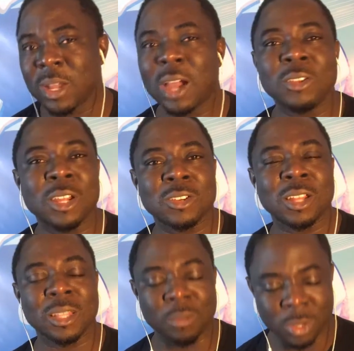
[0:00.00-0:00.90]
How do you
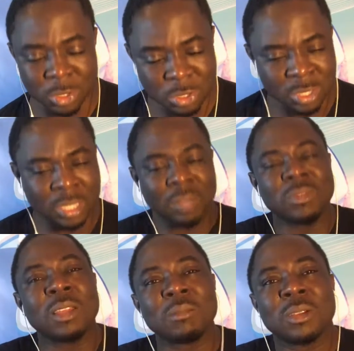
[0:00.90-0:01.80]
attract them? Because you give
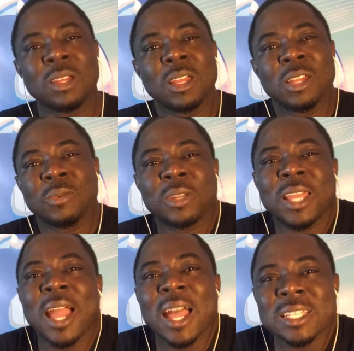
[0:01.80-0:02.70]
them what
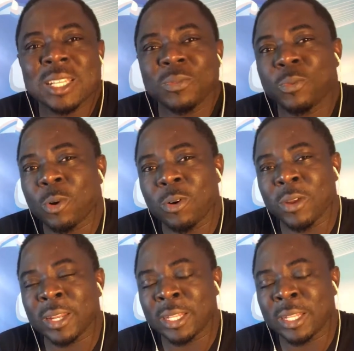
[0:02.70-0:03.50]
they're asking for already.